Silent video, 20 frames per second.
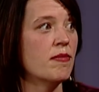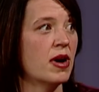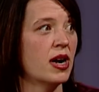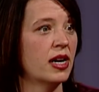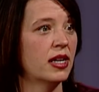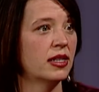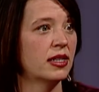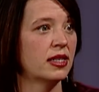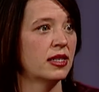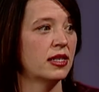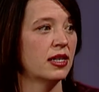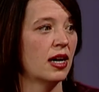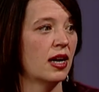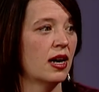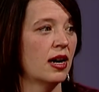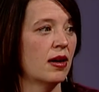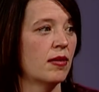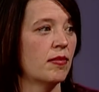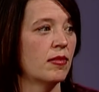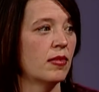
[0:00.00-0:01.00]
months
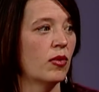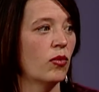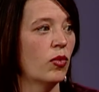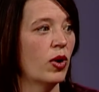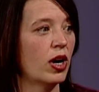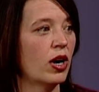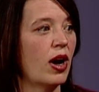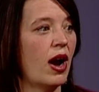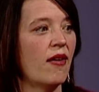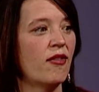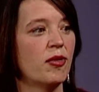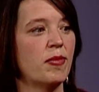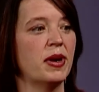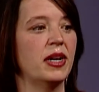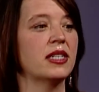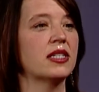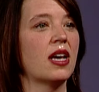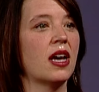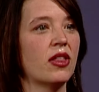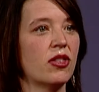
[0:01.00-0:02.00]
um, where
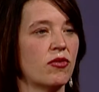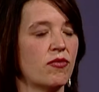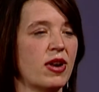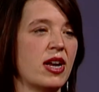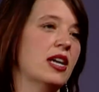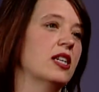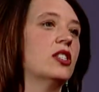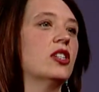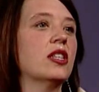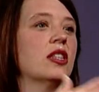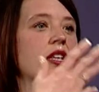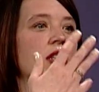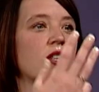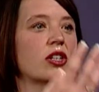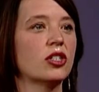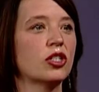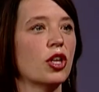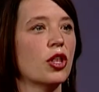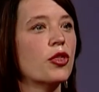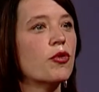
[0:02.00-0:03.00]
everybody's on the ranch and then
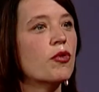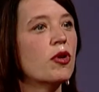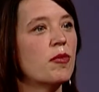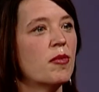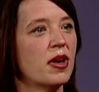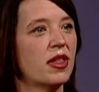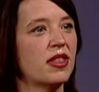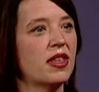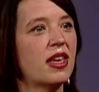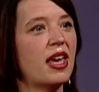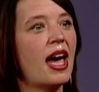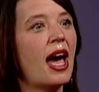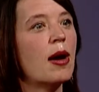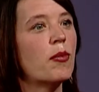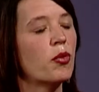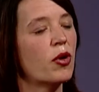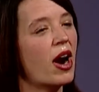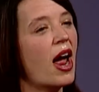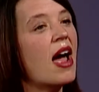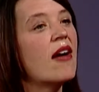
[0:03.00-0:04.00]
there's a three month
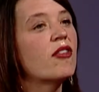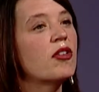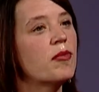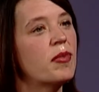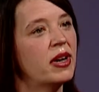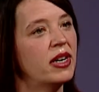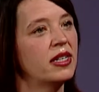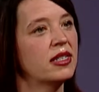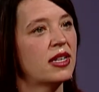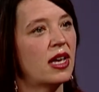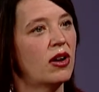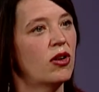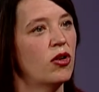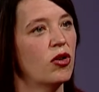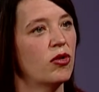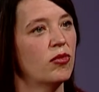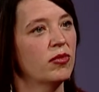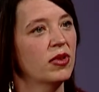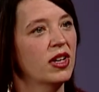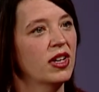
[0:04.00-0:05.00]
gap where everybody's at
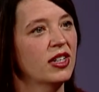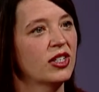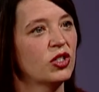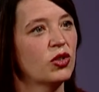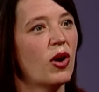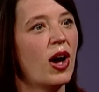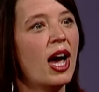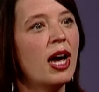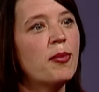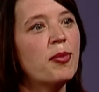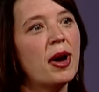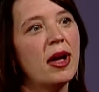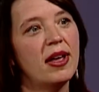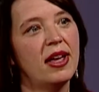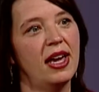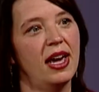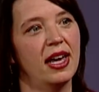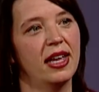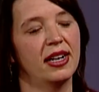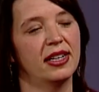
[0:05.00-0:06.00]
home so i
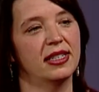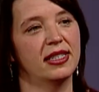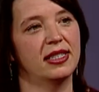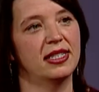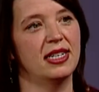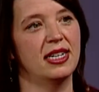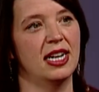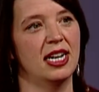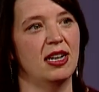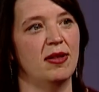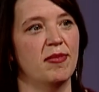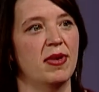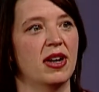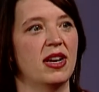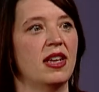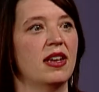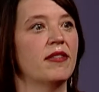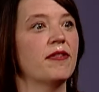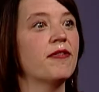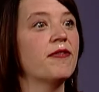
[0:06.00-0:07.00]
probably hadn't seen
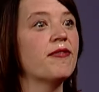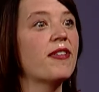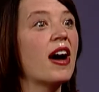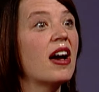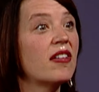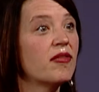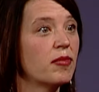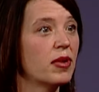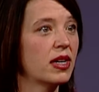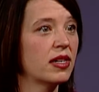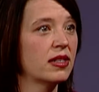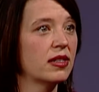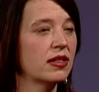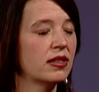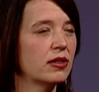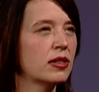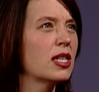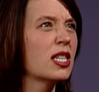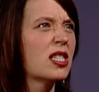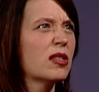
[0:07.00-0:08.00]
anybody in five months
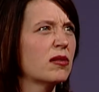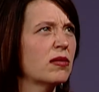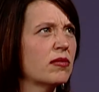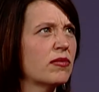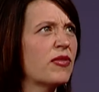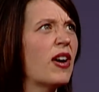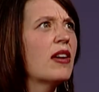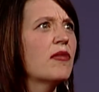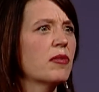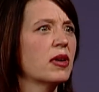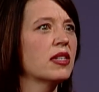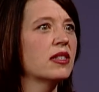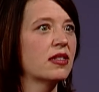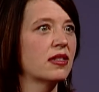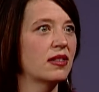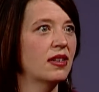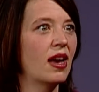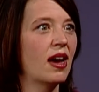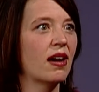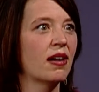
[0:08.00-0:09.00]
six Five
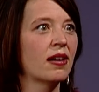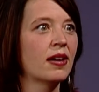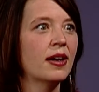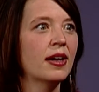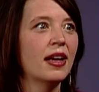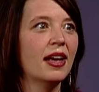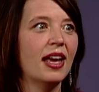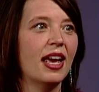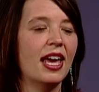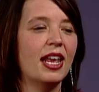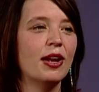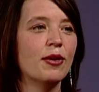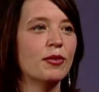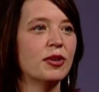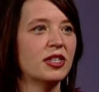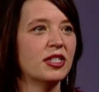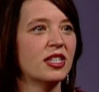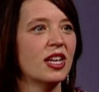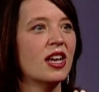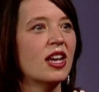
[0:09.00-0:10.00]
months, yeah. Wow. And it
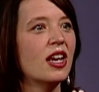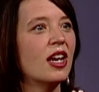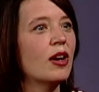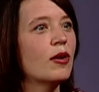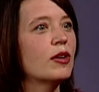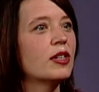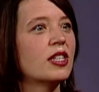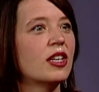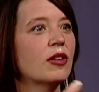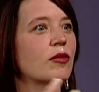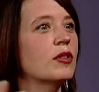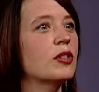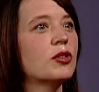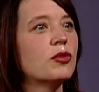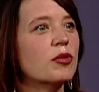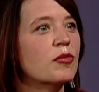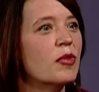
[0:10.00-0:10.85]
was it was it was